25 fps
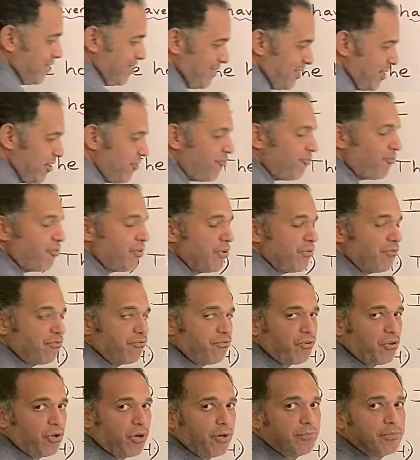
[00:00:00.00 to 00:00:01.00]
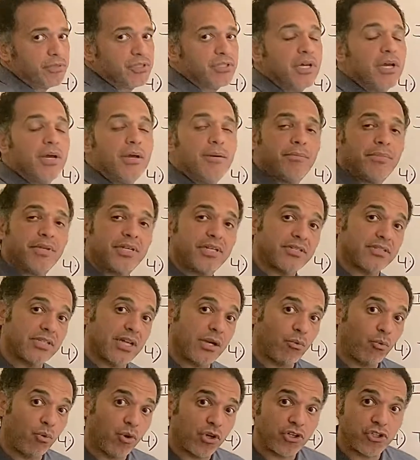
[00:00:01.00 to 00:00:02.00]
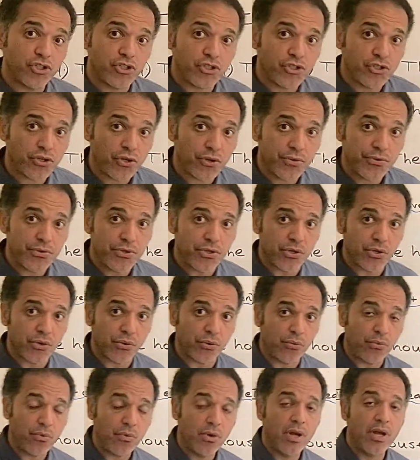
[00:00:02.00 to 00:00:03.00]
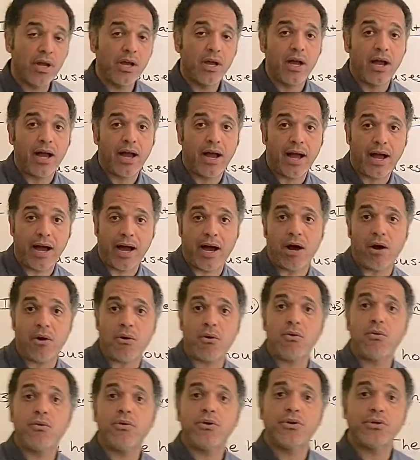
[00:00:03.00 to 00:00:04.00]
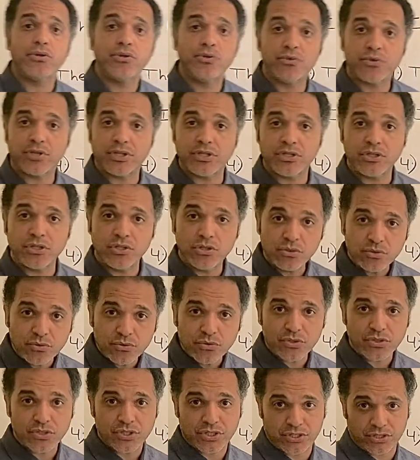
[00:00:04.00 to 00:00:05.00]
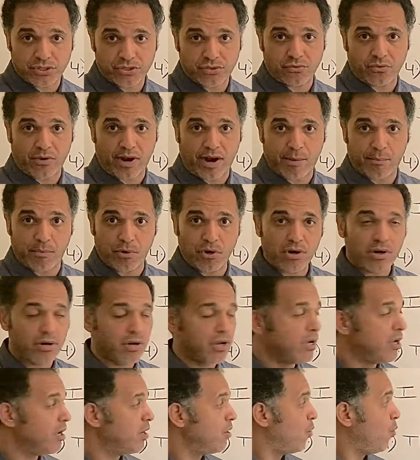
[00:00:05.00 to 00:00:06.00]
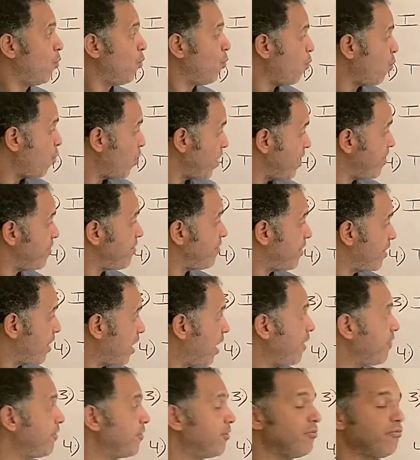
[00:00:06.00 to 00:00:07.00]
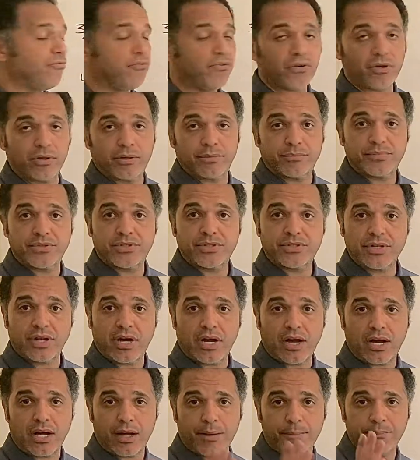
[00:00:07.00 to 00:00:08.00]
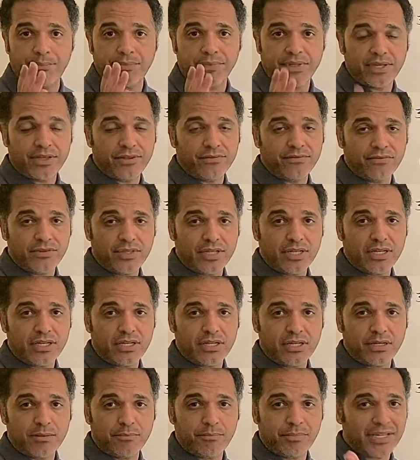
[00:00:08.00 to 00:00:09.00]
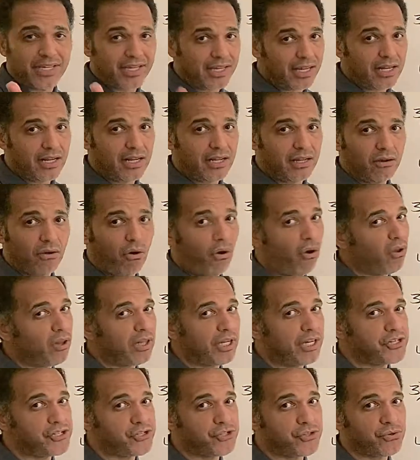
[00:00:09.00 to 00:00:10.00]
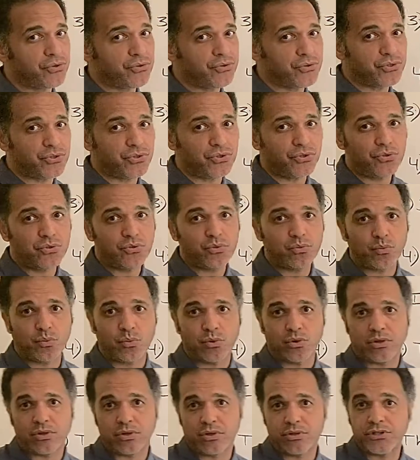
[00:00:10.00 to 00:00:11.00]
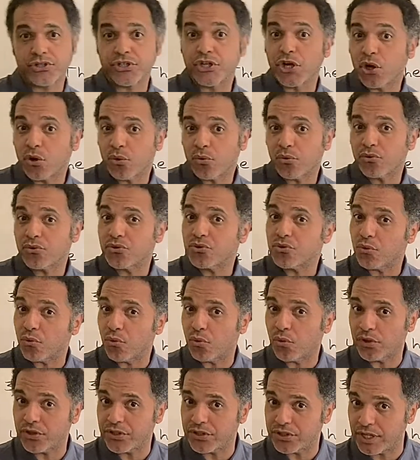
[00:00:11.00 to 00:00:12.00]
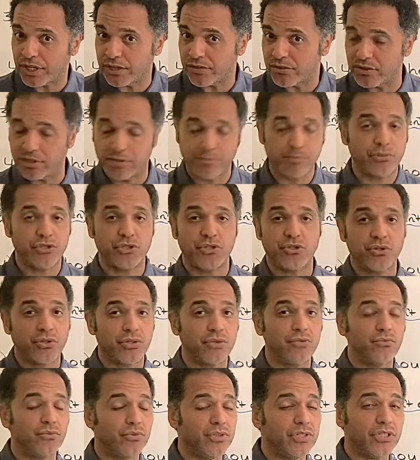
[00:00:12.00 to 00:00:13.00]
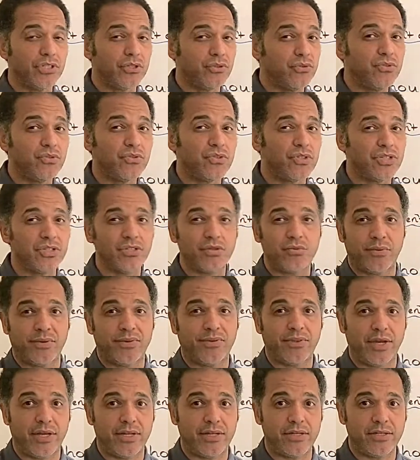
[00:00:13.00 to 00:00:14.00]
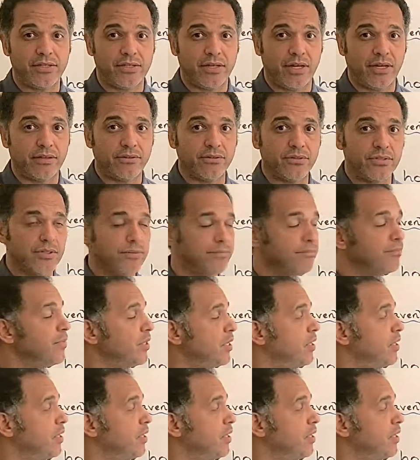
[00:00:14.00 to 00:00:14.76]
Different verbs, because I want to show you how you can use this grammar with other verbs. In the beginning, all I showed you were don't or doesn't, but you can really use this with any tense.